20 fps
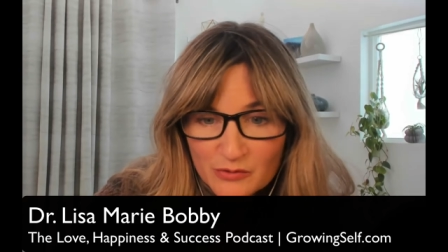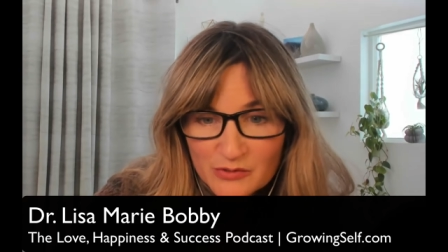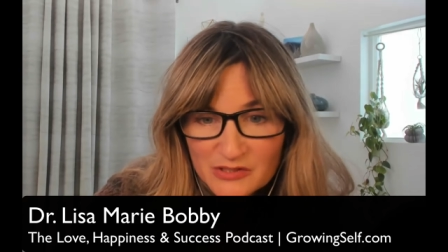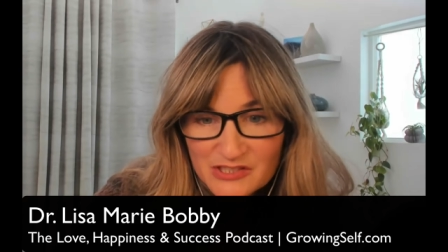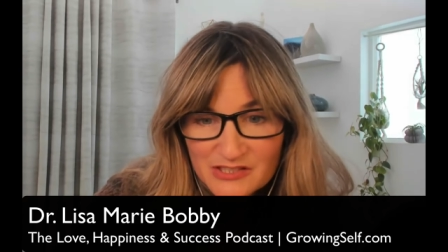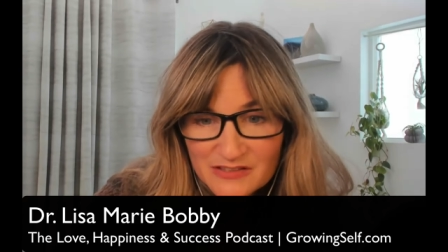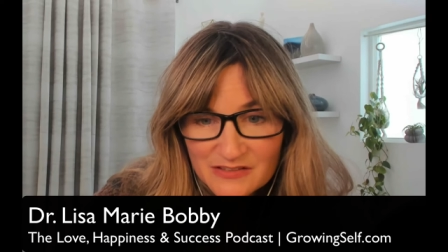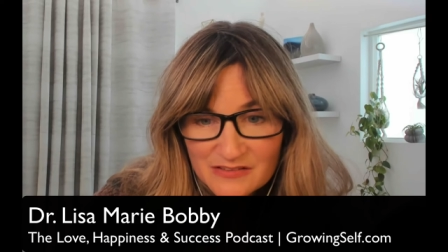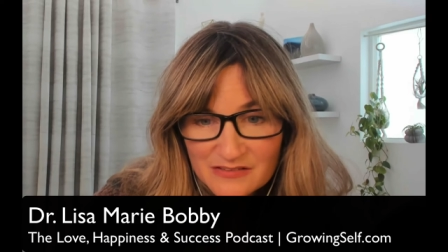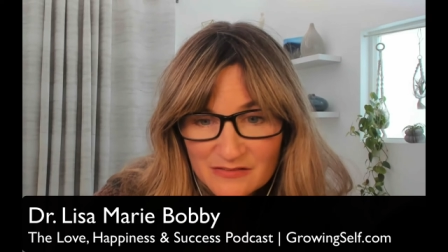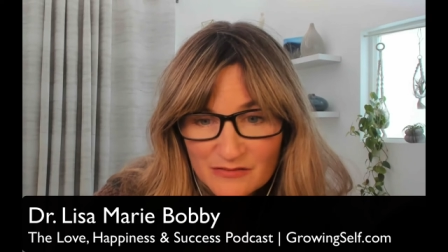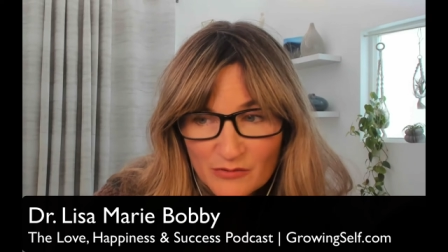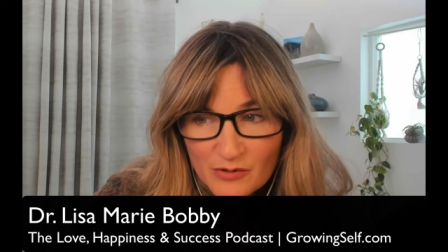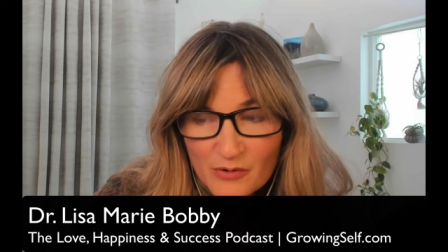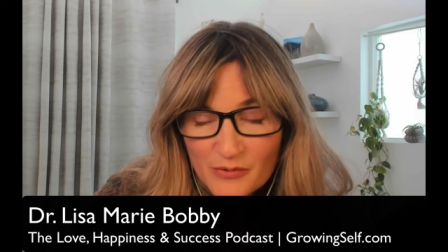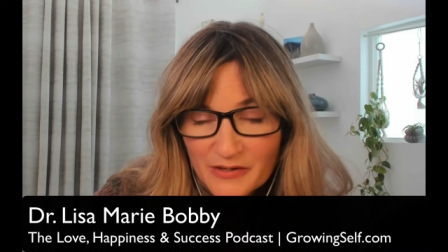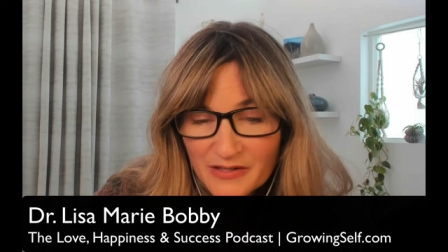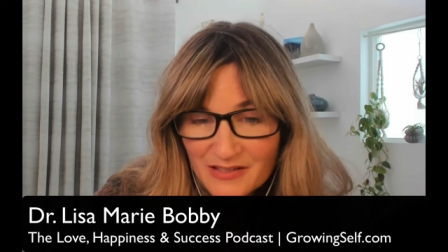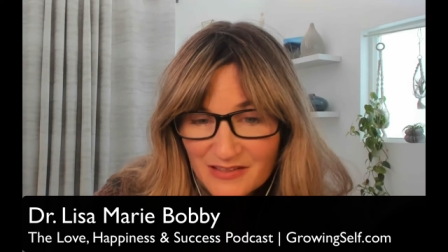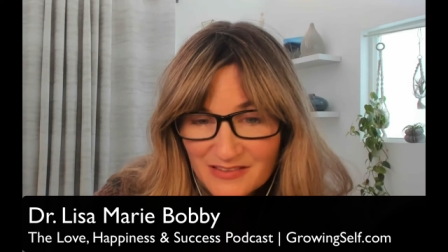which is
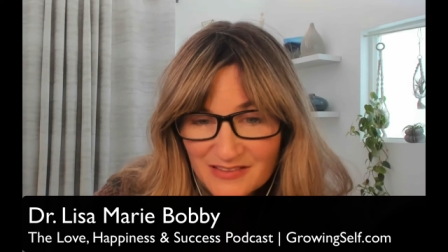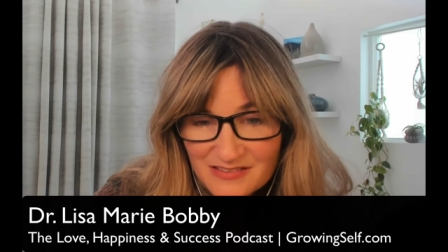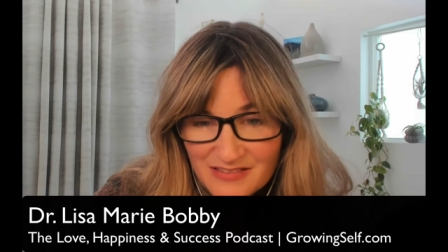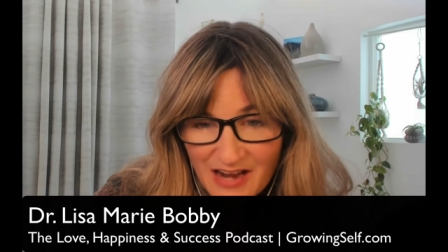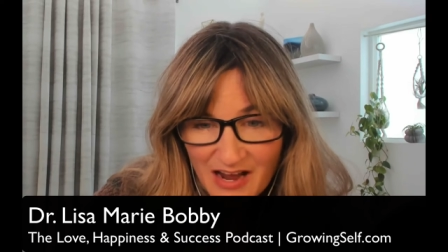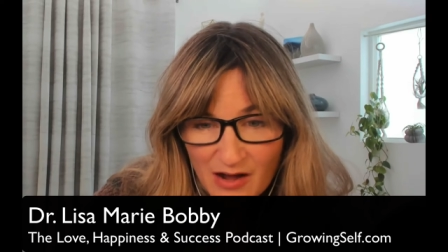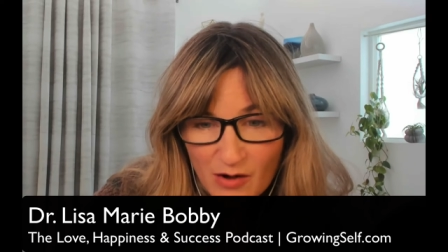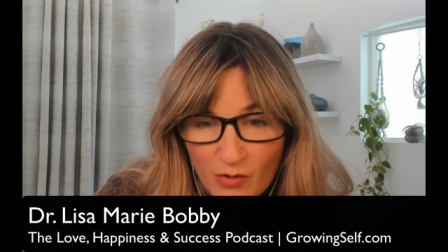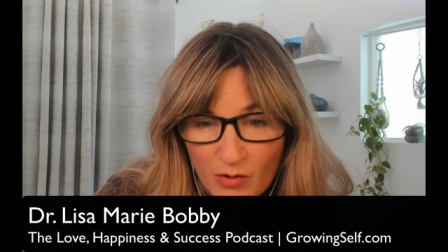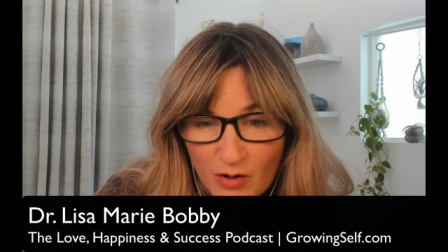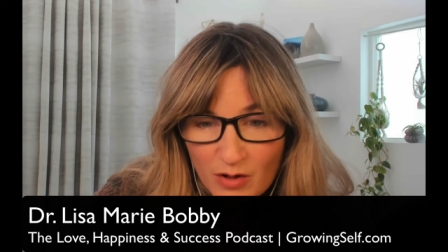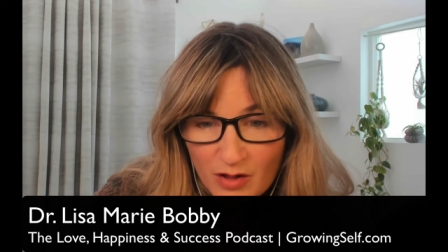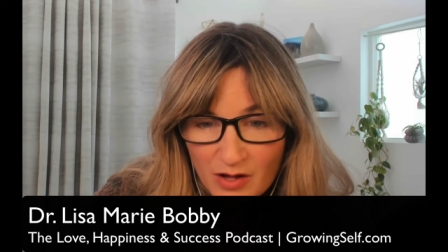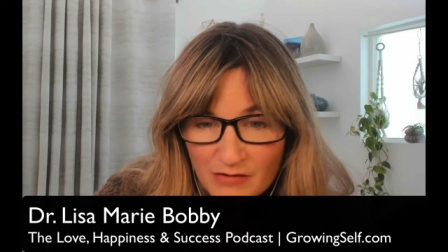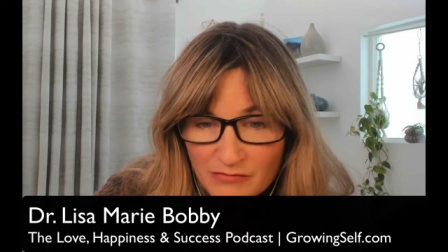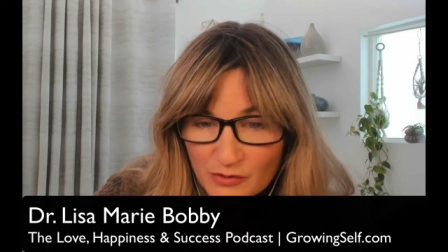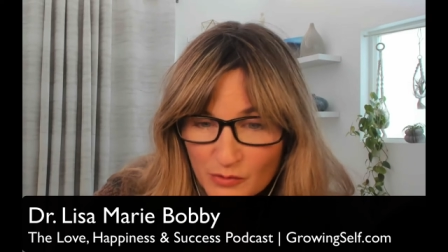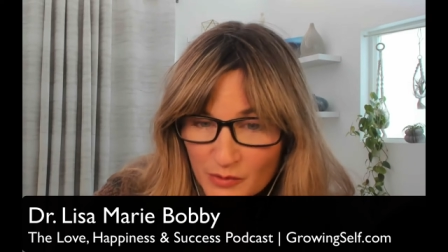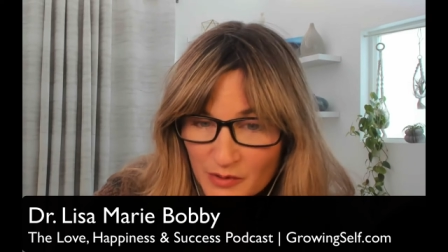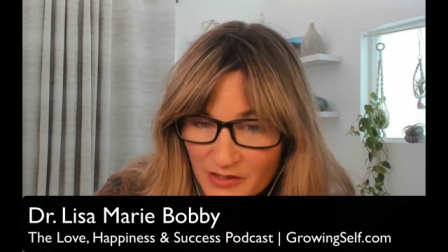throwing in the towel
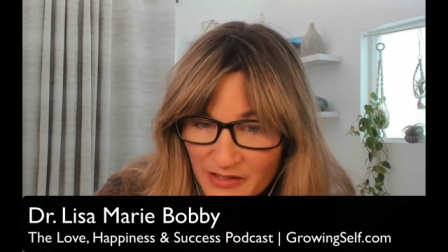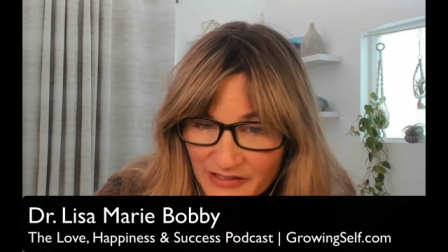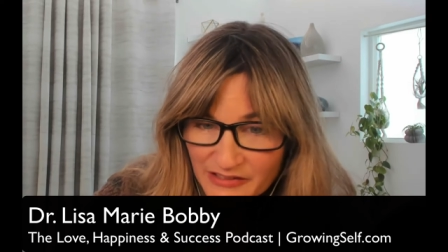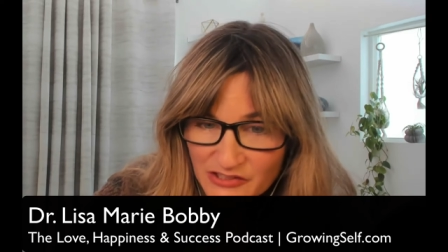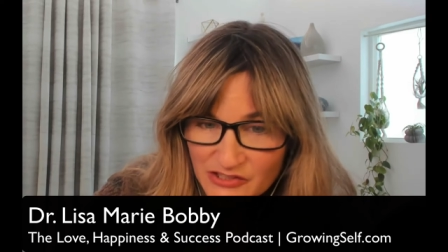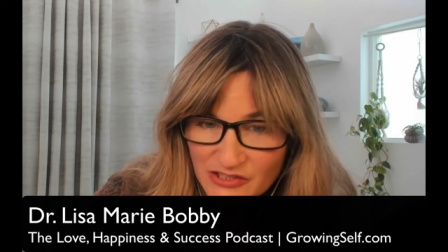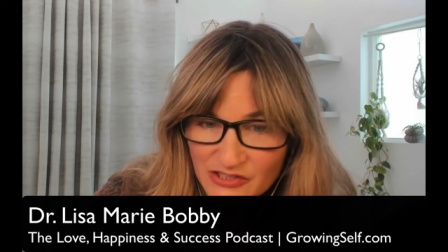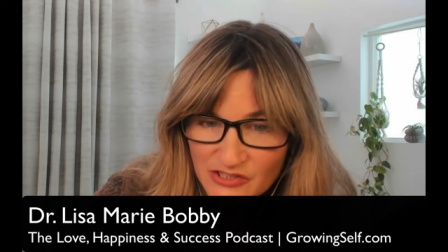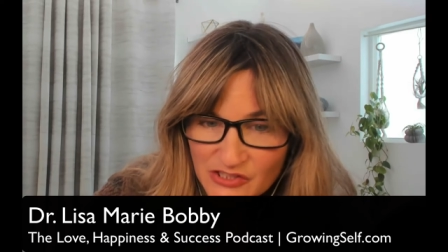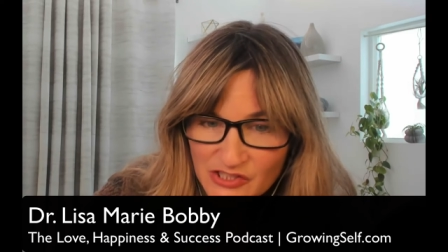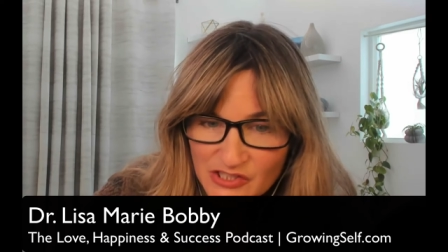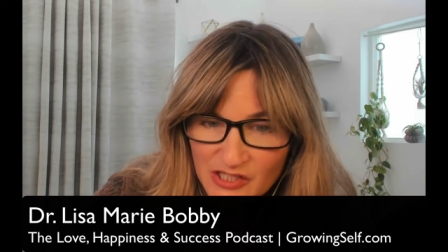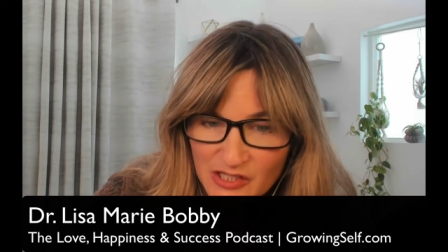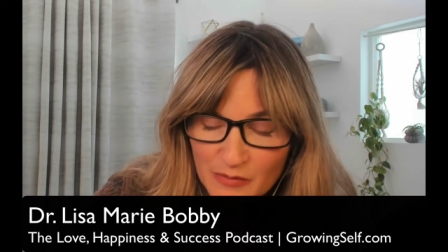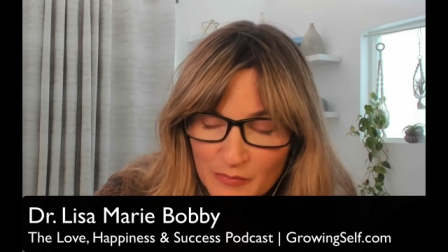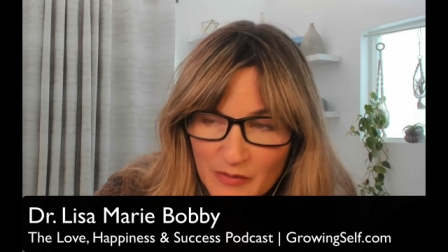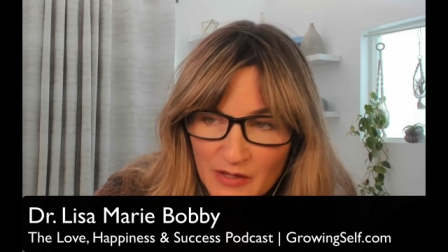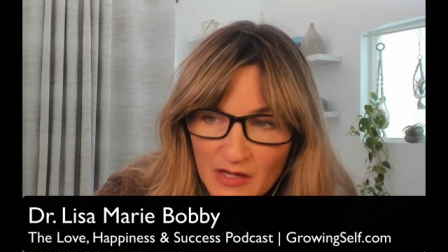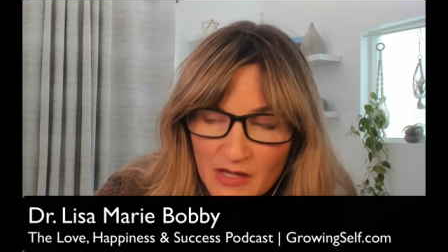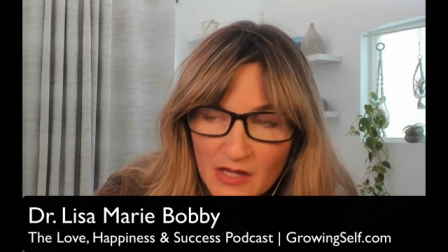of a
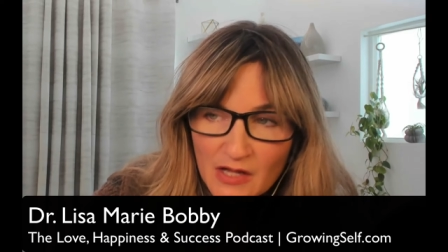relationship